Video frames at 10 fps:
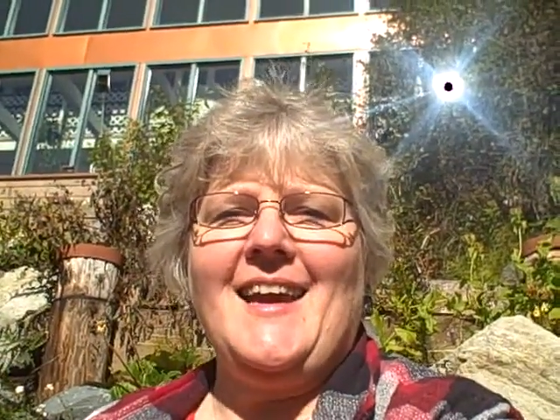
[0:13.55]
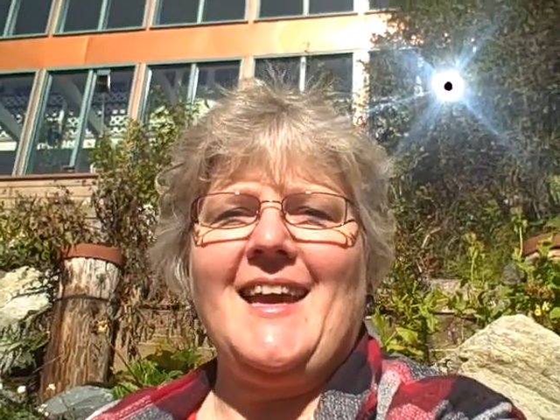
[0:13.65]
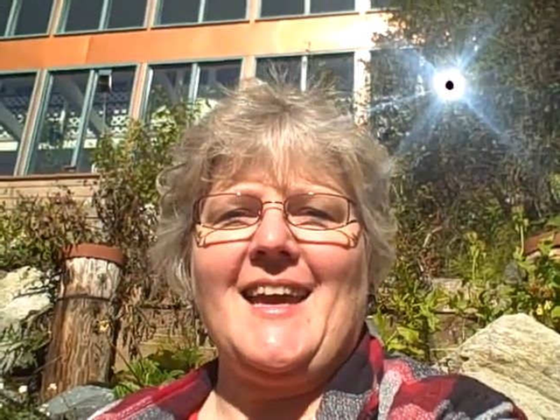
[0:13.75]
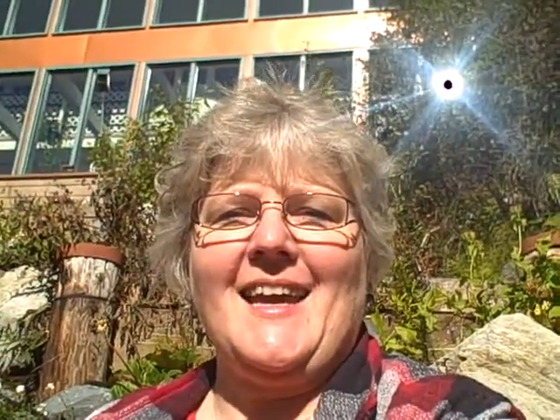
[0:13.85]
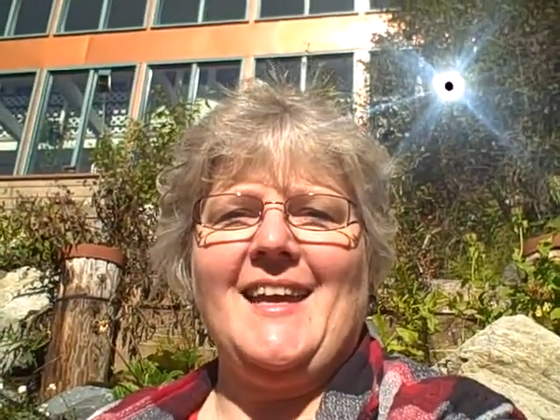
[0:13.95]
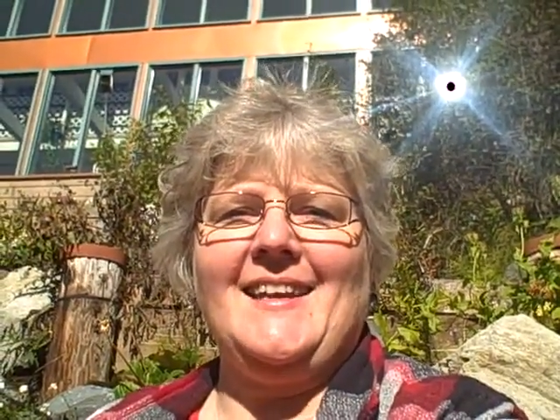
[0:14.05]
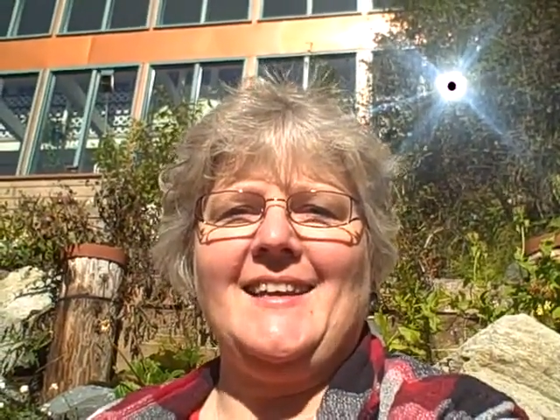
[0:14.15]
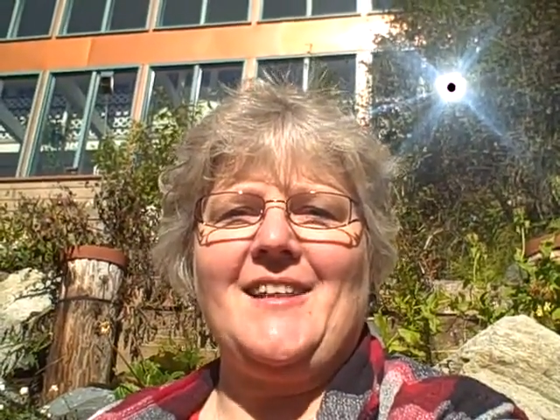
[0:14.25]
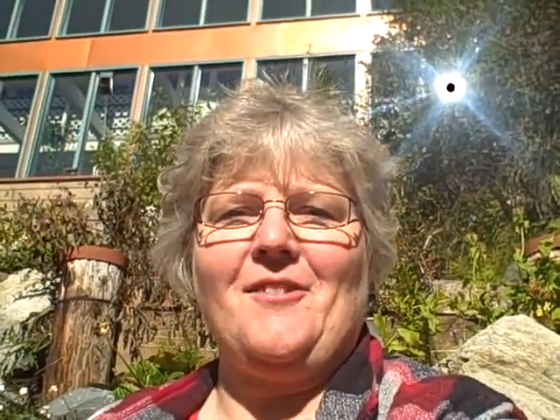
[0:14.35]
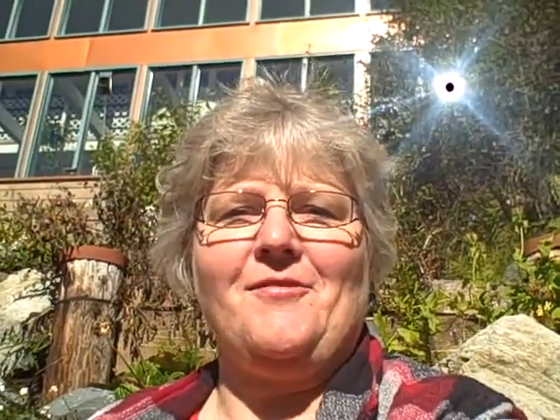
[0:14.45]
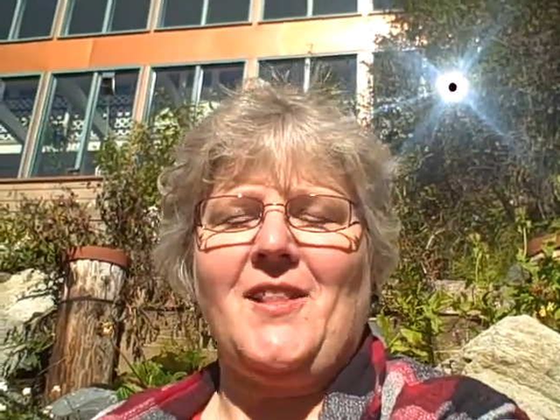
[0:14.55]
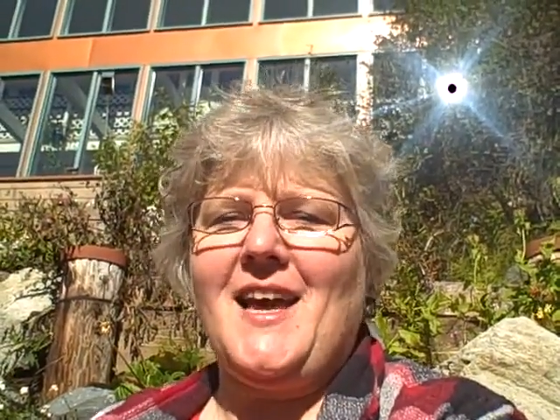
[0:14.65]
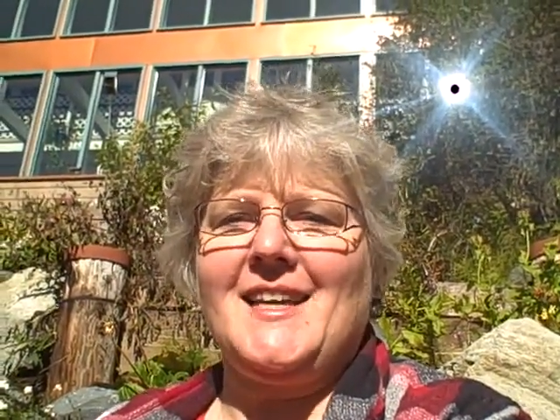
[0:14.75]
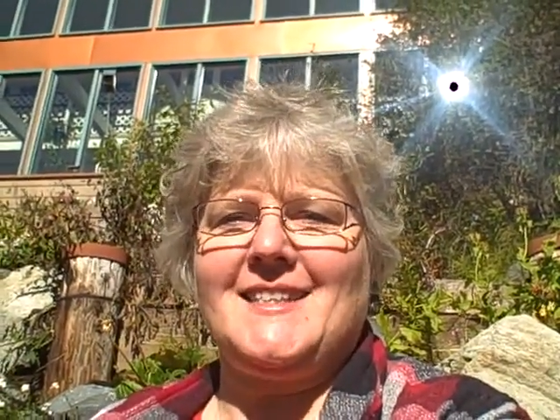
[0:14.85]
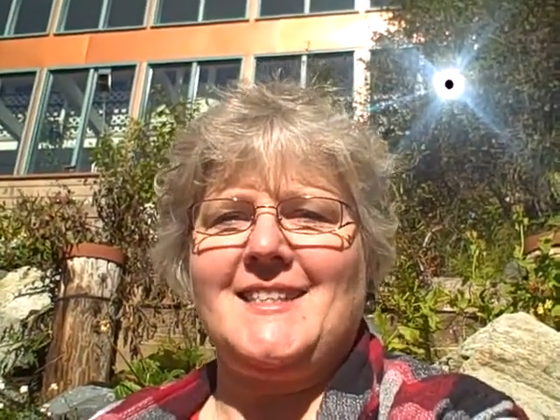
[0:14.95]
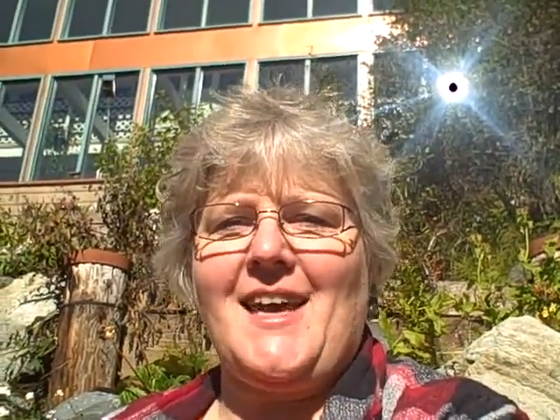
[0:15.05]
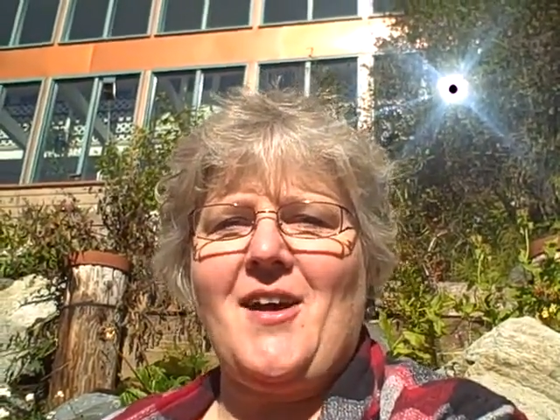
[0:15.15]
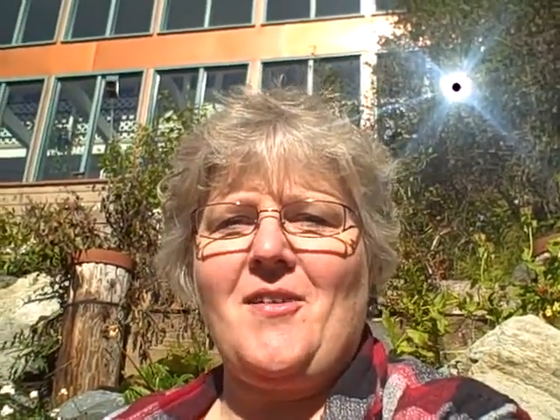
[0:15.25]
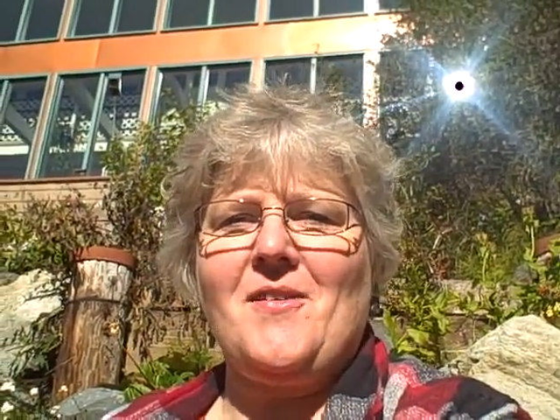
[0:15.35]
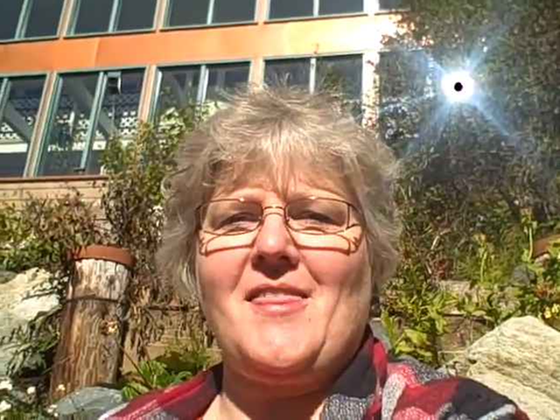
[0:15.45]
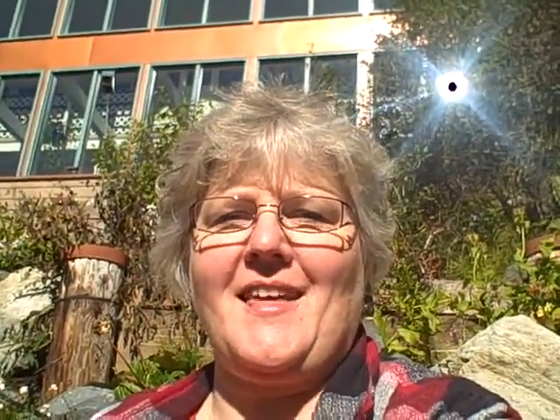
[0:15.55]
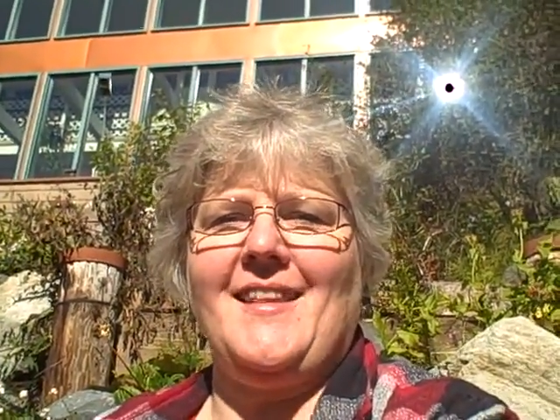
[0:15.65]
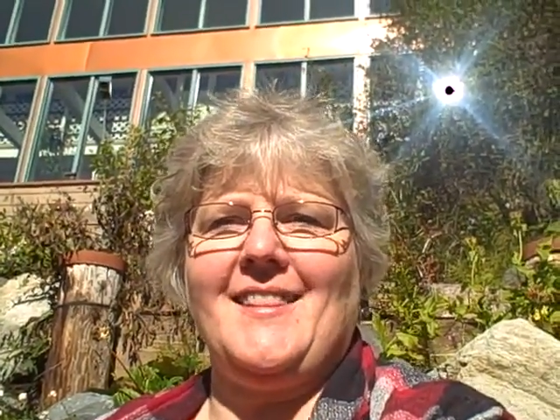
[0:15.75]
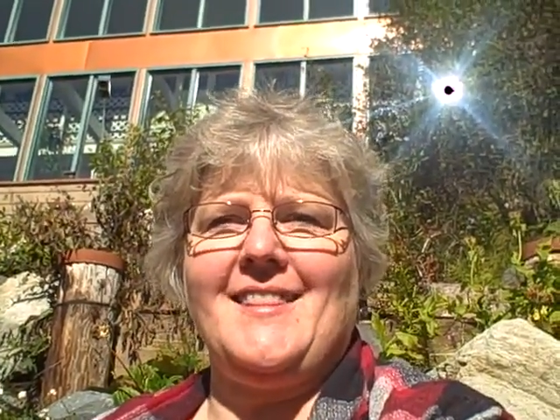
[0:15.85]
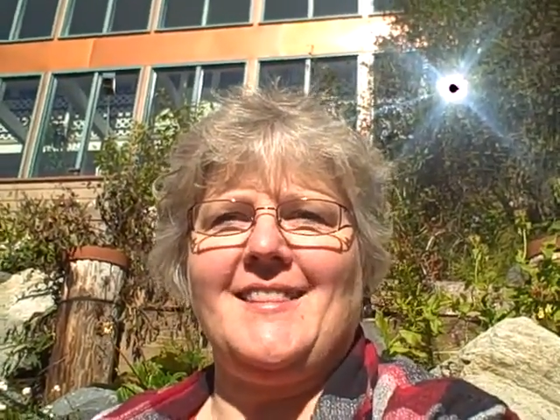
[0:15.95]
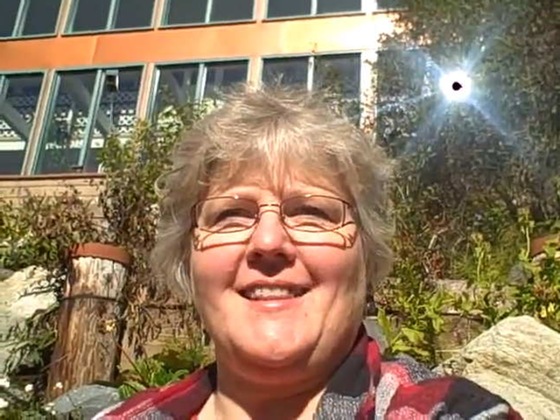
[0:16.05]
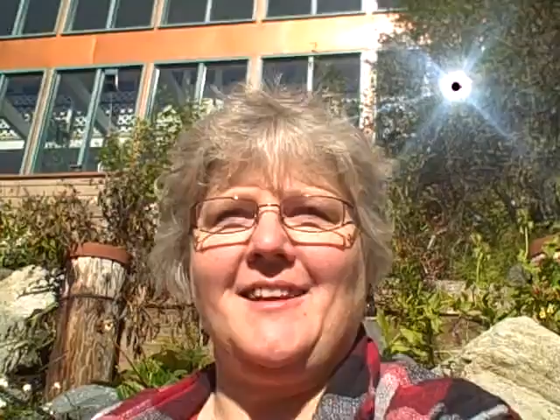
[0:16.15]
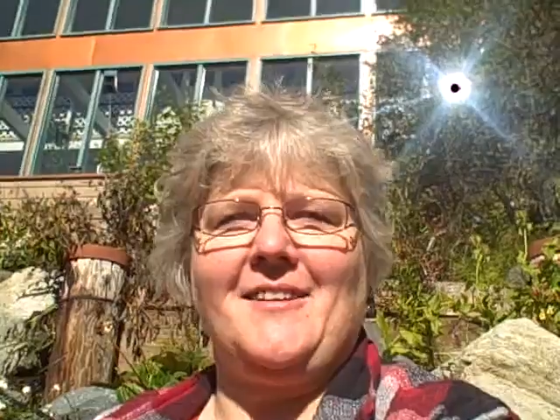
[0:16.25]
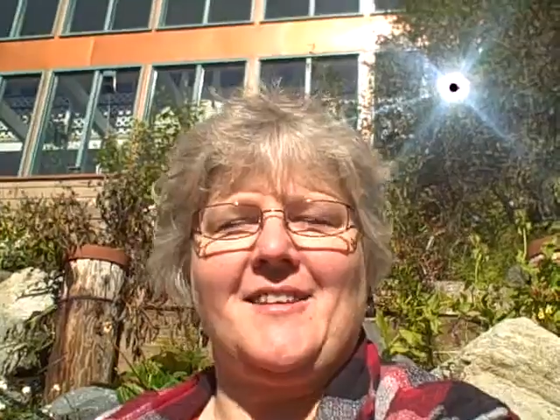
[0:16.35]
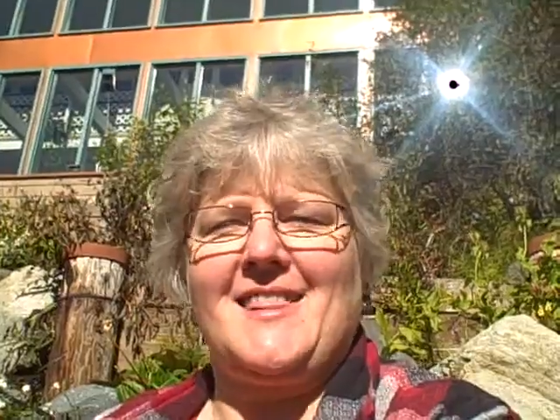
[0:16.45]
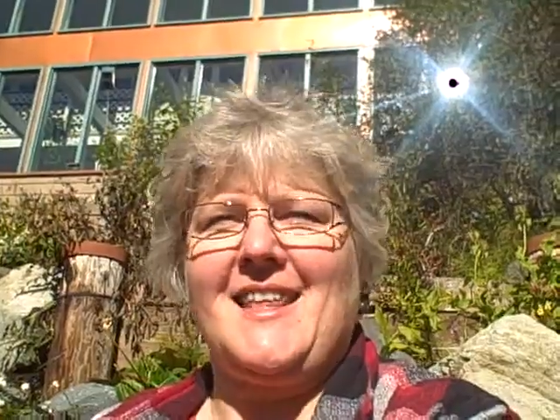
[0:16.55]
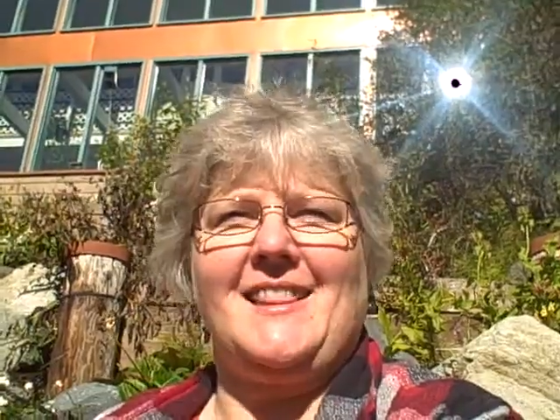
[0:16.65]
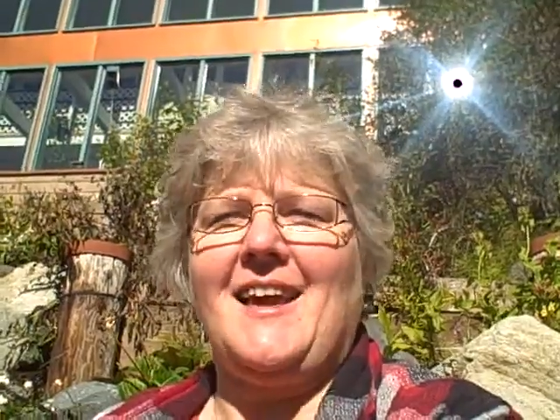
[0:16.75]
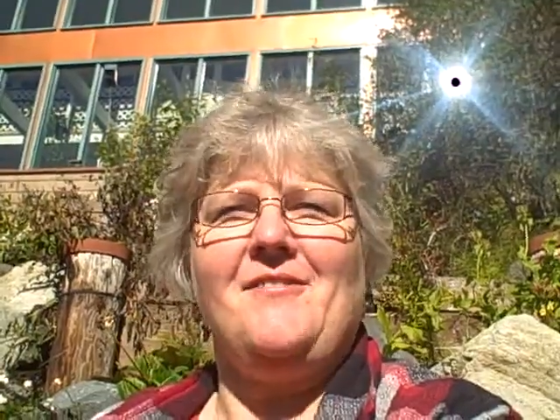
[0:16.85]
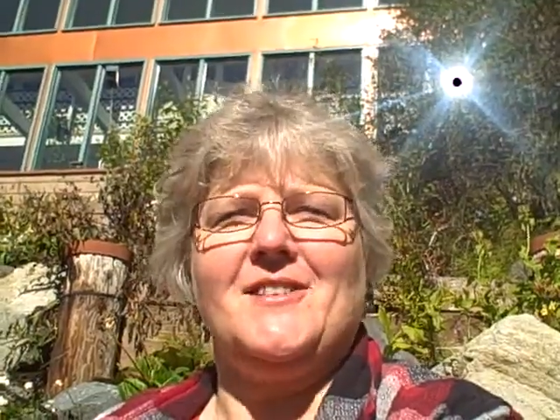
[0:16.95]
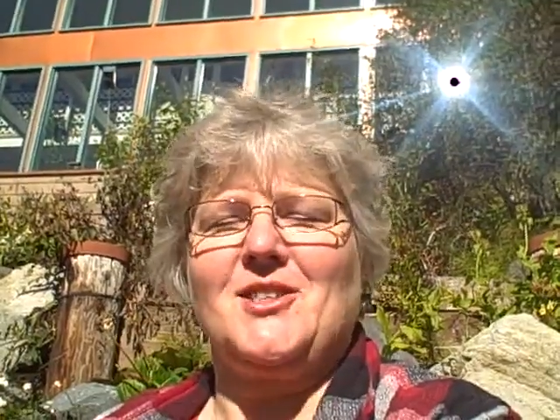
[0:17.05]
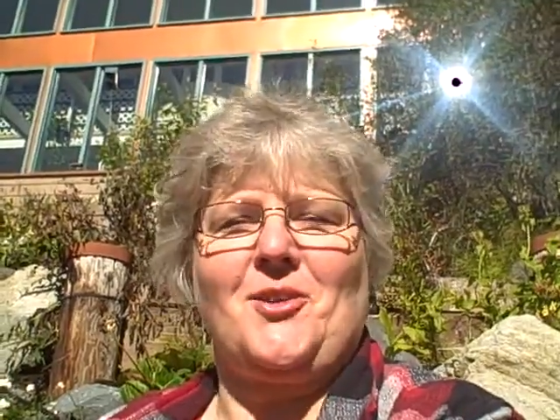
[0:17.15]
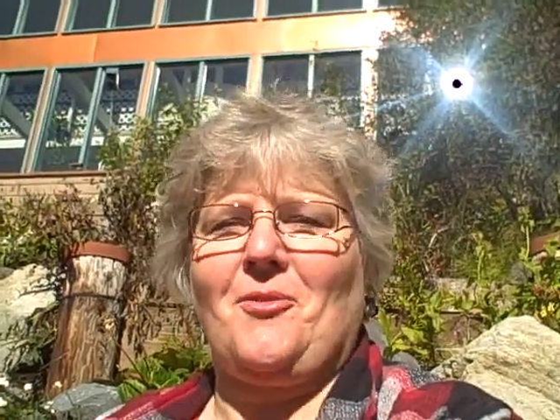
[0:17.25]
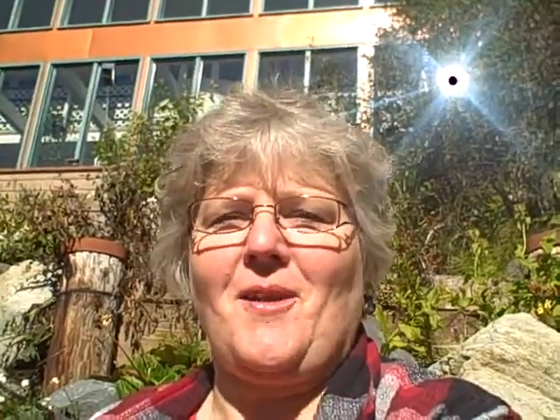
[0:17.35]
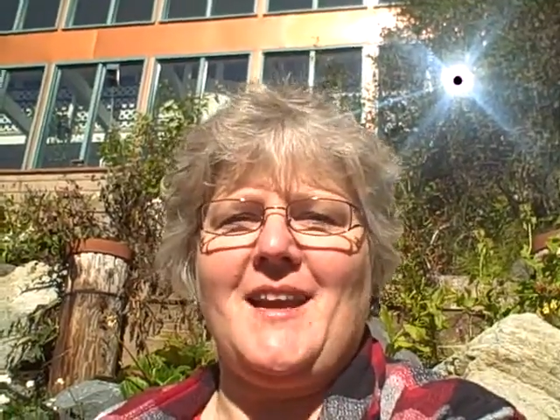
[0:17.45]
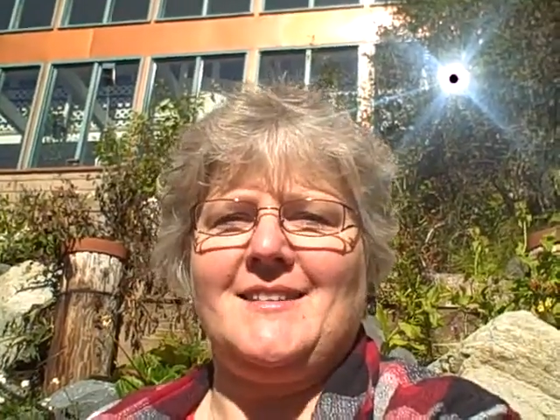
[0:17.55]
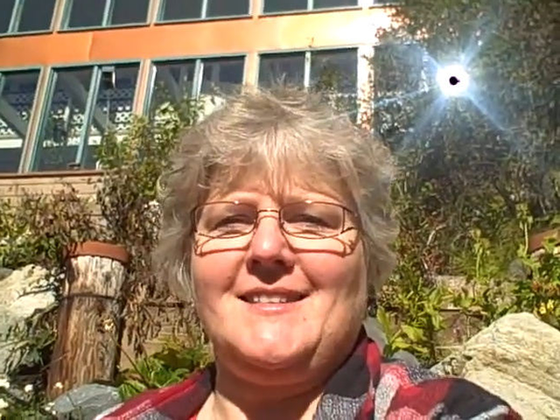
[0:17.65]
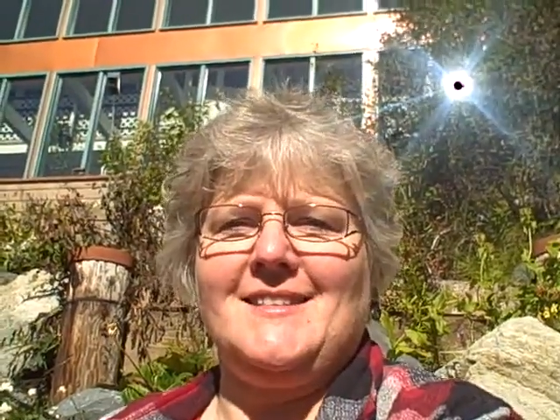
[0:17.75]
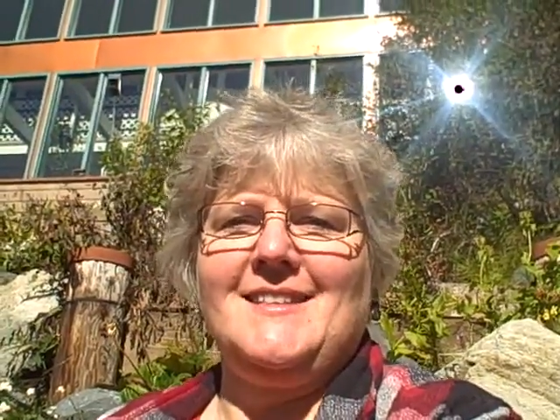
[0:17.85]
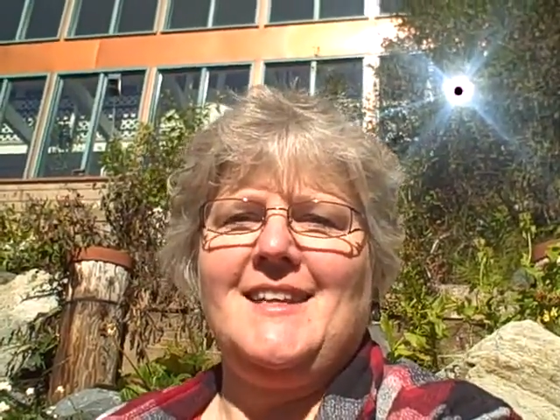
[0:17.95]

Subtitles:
and they're flying south and life is great.